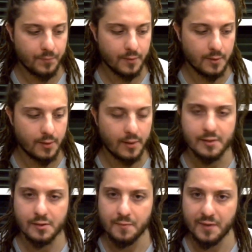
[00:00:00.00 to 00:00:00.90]
There are
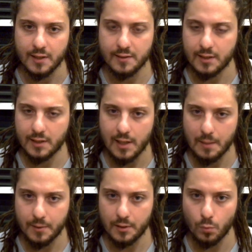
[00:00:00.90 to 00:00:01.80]
some things that
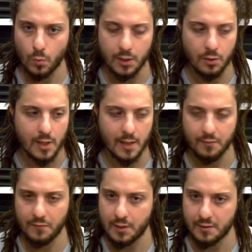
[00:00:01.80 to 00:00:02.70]
happen when you have a
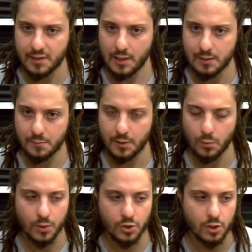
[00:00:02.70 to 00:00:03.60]
Venus talisman
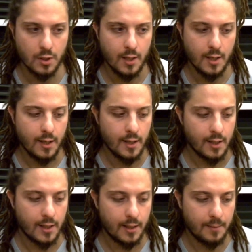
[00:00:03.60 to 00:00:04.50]
which
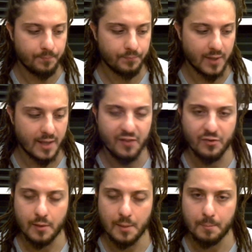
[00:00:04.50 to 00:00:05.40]
have
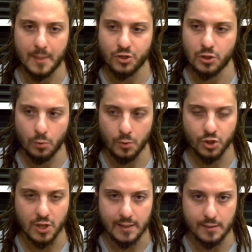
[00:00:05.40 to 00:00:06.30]
a much lower
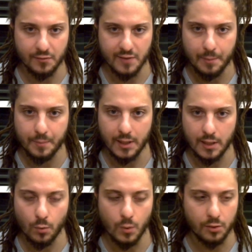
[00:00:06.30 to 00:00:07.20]
chance of
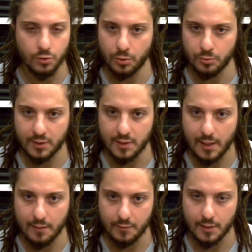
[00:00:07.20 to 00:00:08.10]
happening when you don't
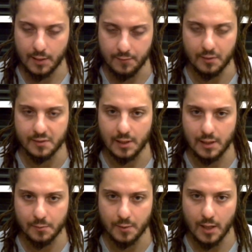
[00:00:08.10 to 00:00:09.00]
have a Venus
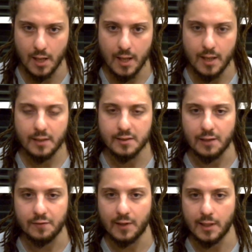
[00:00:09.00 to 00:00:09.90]
talisman.
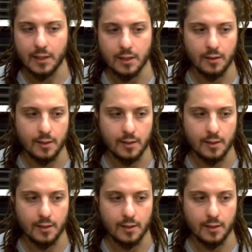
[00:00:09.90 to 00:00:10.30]
Stuff like